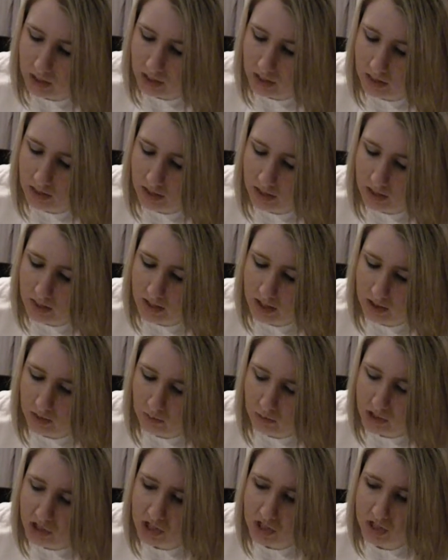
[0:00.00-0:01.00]
And then they
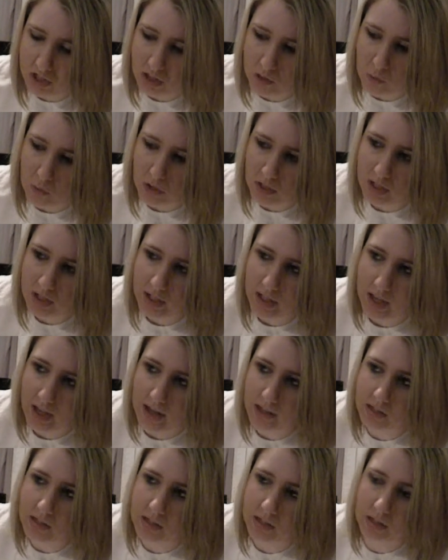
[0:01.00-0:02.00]
originally wanted to
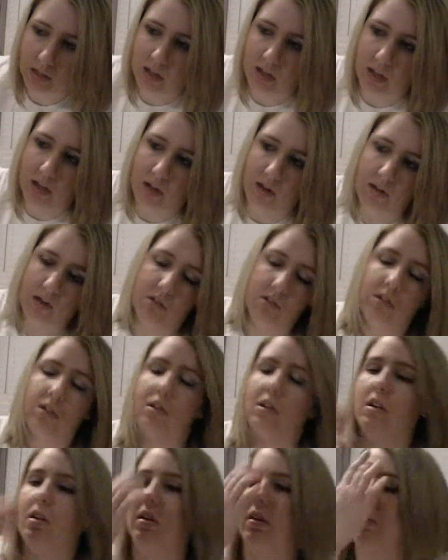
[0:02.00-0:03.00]
cast the
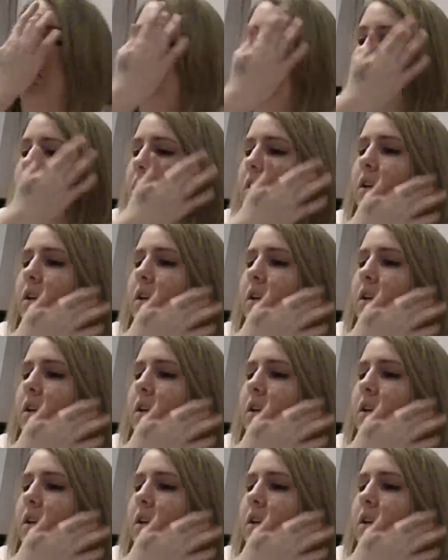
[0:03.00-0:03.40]
character of